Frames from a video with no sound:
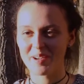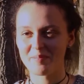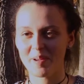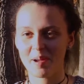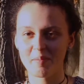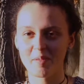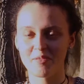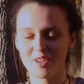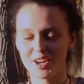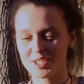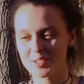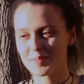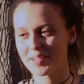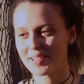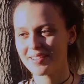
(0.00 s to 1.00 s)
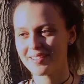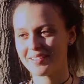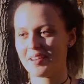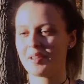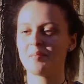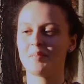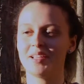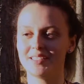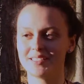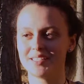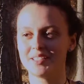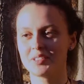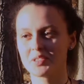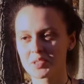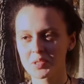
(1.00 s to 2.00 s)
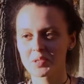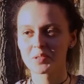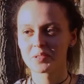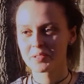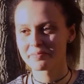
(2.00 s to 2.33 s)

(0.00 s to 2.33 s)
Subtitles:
I'm a freshman and I'm 18 years